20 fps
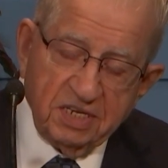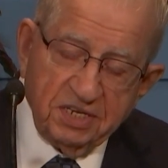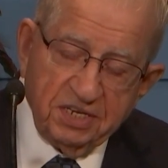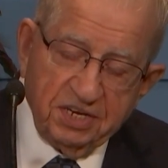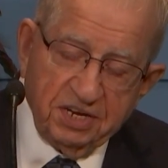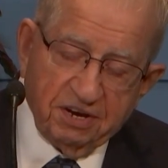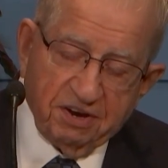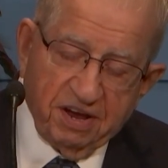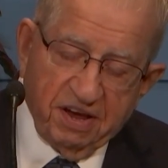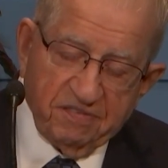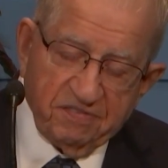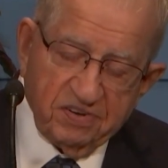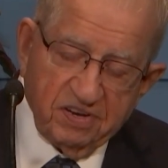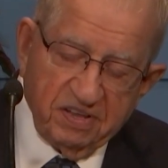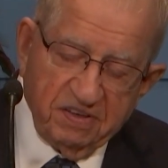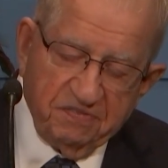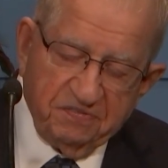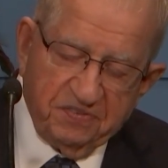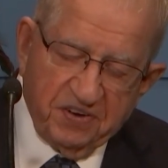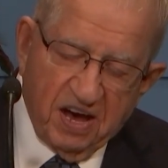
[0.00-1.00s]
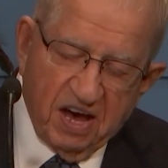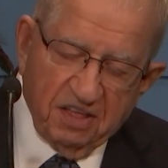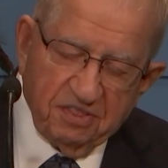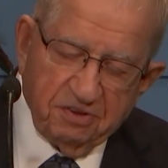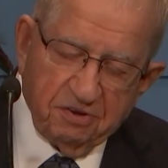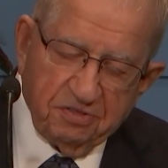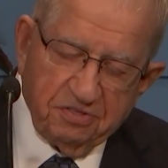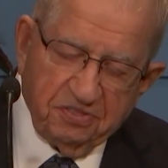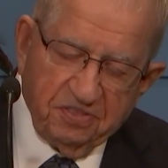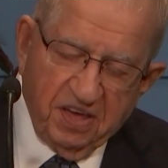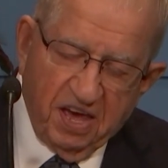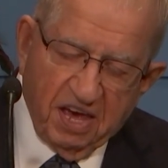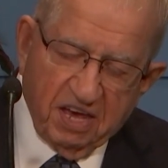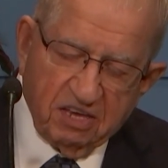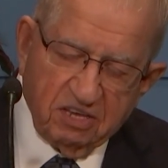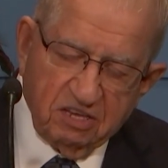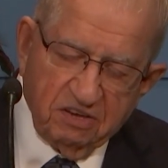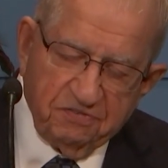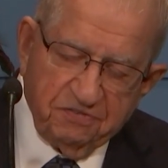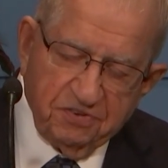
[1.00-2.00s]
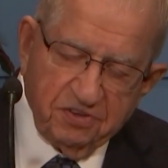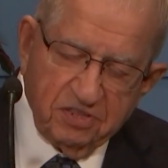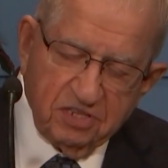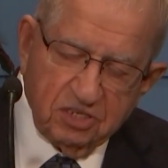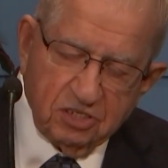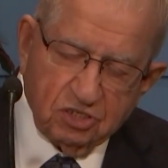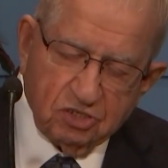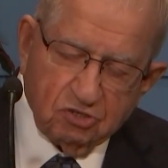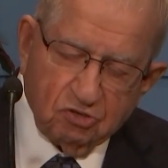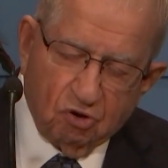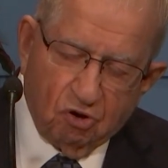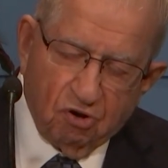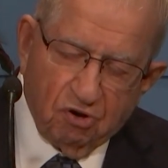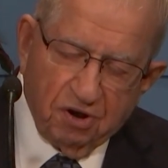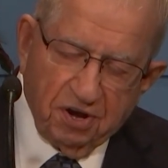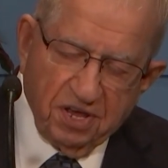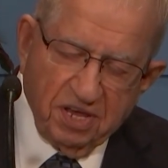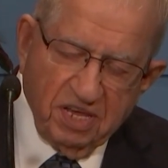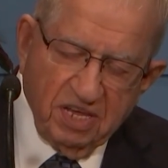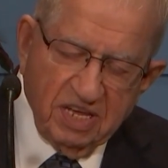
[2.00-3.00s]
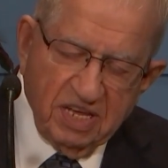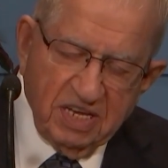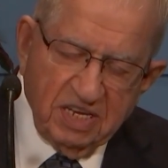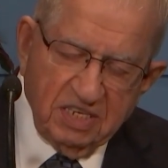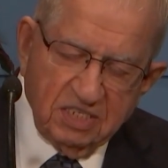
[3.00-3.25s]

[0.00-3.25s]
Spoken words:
Dear Heavenly Father, thank you for this story.